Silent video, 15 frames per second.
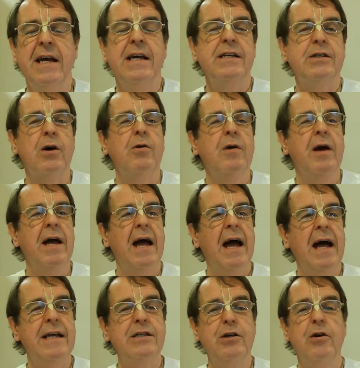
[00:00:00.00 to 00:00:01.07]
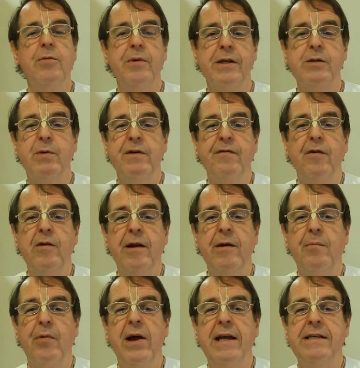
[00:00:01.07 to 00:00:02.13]
So as humans, we fully
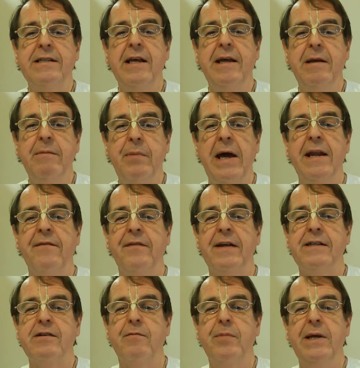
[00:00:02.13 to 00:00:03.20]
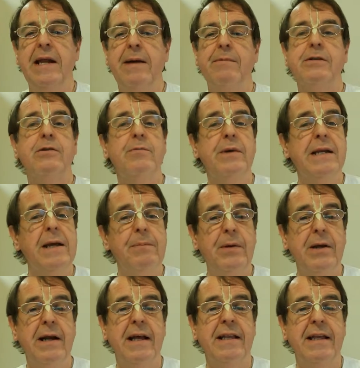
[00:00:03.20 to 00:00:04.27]
embrace the benefits of being able to
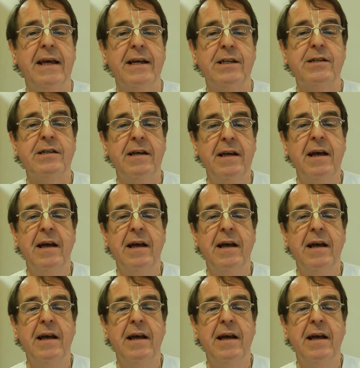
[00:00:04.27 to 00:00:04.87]
manipulate things